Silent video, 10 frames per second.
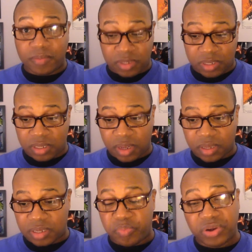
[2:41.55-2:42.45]

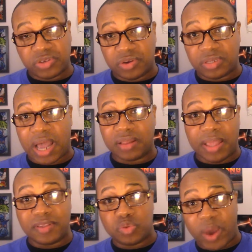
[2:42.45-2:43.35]
this prisoner inside
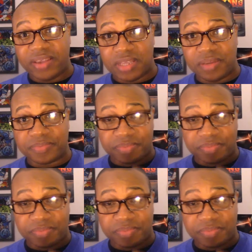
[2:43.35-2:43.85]
named Swayze.